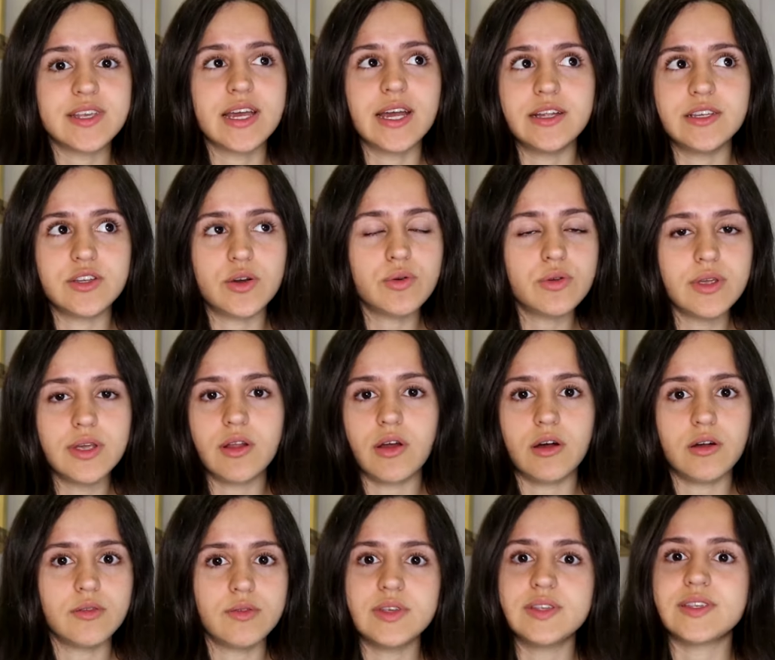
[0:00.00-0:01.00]
Like, I don't need
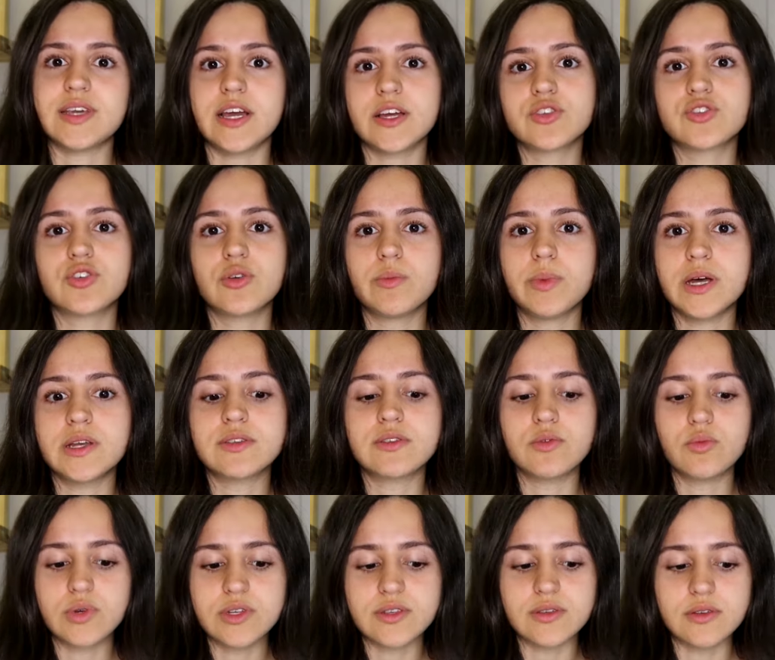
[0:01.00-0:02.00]
all of these extra bells
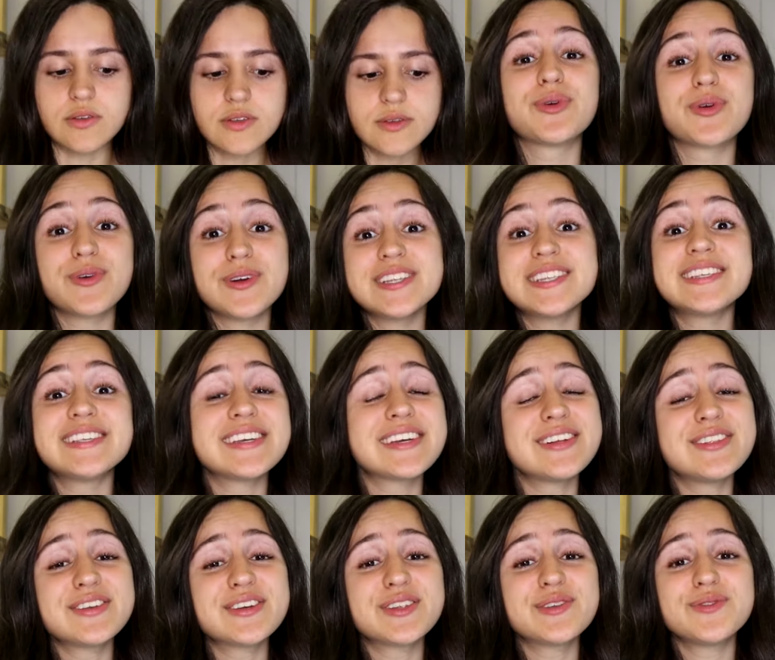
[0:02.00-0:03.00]
and whistles. We're going to take
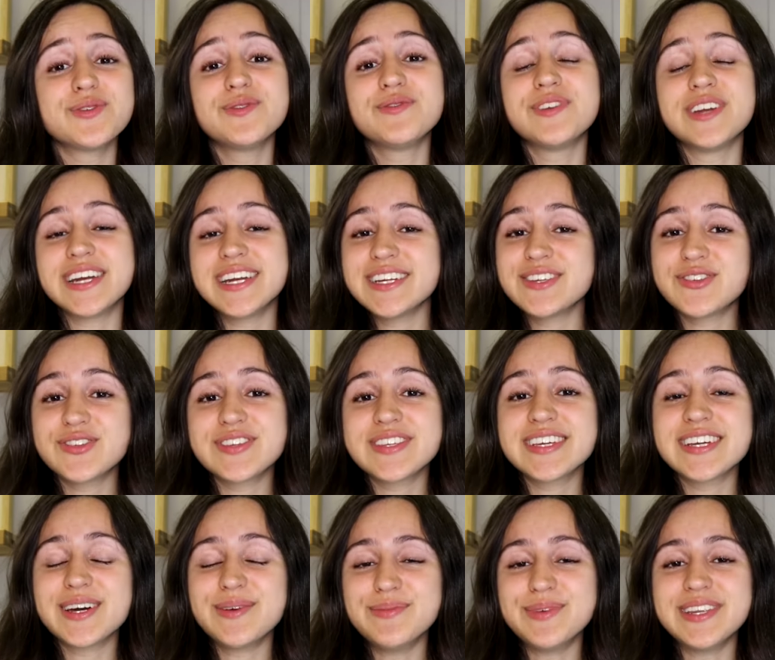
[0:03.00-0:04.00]
a look at a few very
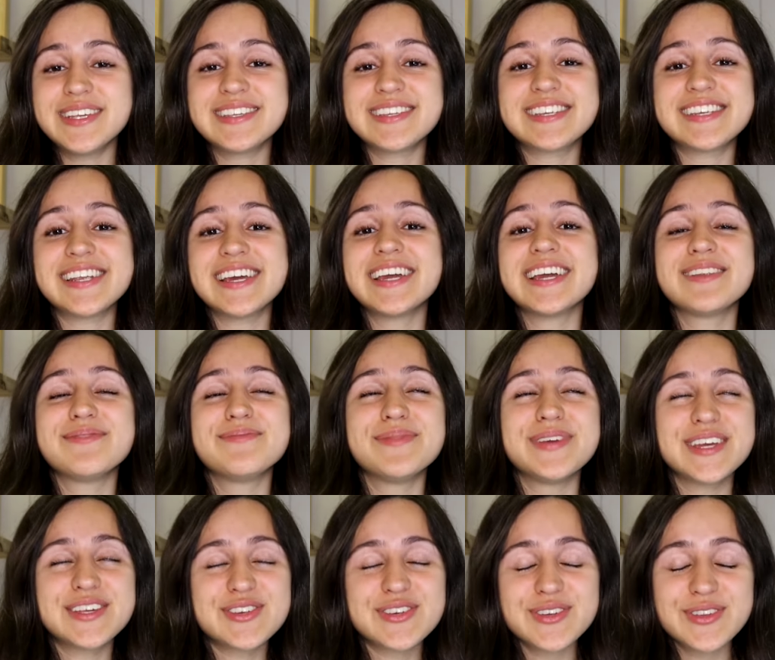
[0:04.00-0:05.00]
interesting companies today, and
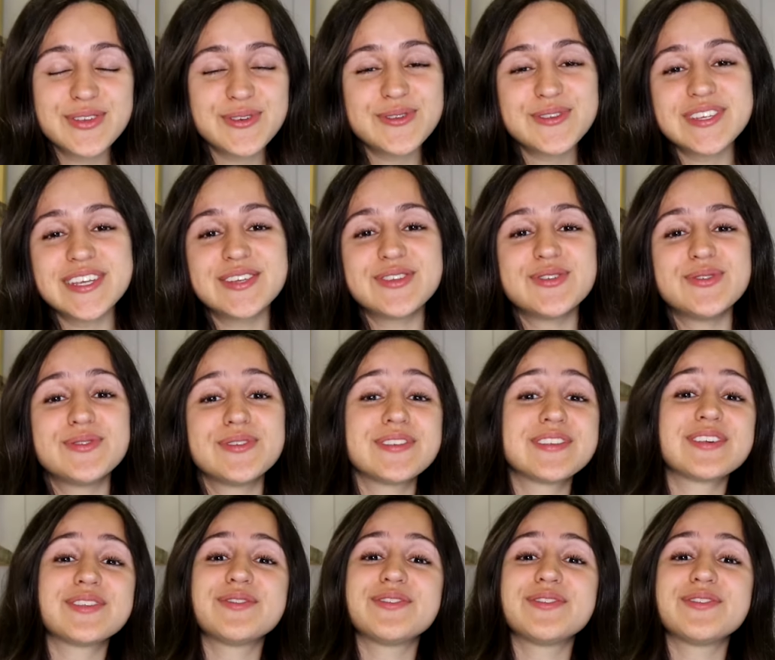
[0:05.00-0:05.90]
make sure that you stay tuned until